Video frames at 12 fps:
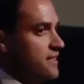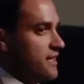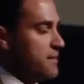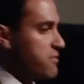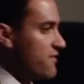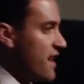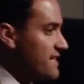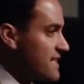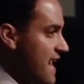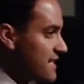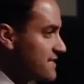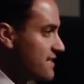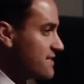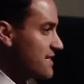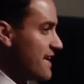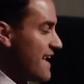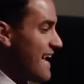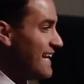it provides access to
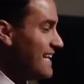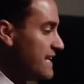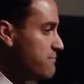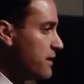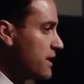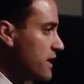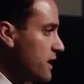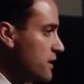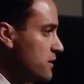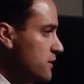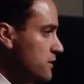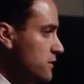anybody